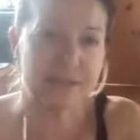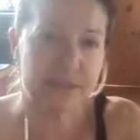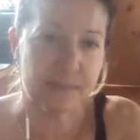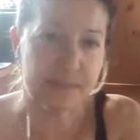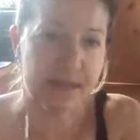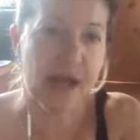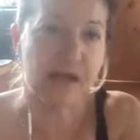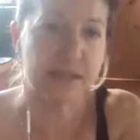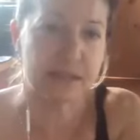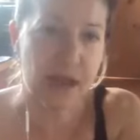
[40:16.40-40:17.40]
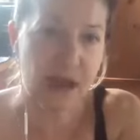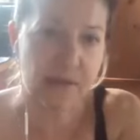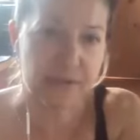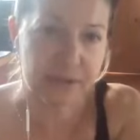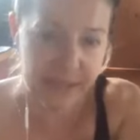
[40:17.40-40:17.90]
of something else to
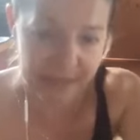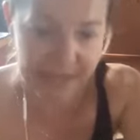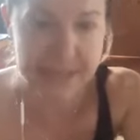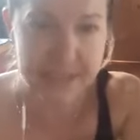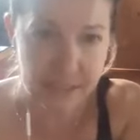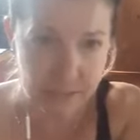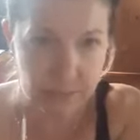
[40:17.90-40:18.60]
offer. Like, that's the